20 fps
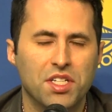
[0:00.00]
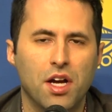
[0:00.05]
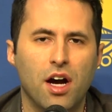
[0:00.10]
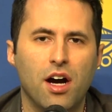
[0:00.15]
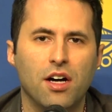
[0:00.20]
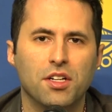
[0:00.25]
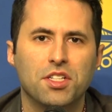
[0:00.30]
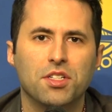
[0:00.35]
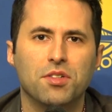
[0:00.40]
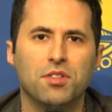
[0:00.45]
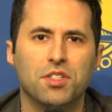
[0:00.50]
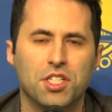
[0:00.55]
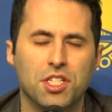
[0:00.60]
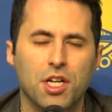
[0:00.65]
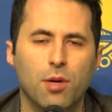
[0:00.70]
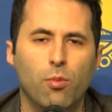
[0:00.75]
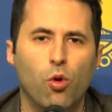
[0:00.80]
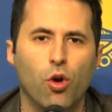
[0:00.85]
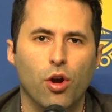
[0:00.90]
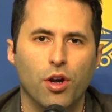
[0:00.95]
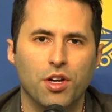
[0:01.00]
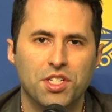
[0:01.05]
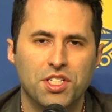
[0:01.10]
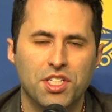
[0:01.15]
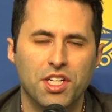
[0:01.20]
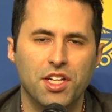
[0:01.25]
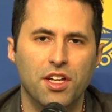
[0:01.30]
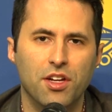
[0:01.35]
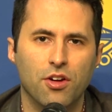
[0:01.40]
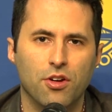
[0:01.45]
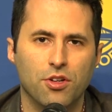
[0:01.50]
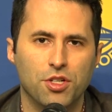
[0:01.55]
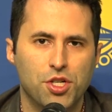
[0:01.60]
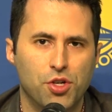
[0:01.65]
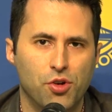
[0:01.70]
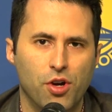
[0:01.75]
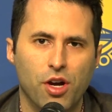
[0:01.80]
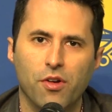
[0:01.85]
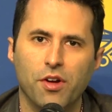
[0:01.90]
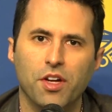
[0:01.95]
consulate somewhere in Sydney,
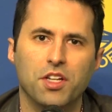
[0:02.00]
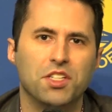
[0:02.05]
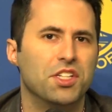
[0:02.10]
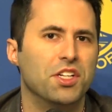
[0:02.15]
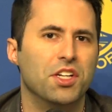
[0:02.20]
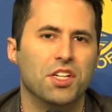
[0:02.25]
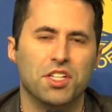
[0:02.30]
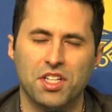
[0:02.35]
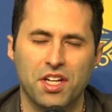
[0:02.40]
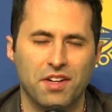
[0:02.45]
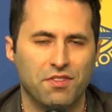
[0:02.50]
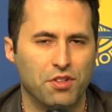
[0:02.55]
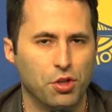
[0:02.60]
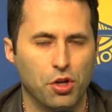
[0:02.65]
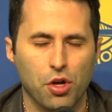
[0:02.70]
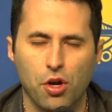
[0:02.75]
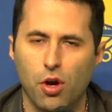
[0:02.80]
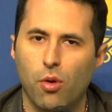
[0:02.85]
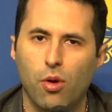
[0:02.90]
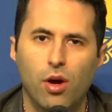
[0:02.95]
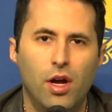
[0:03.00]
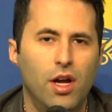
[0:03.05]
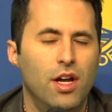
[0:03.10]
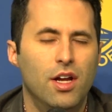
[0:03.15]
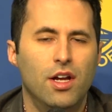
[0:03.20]
Australia, so he doesn't have to go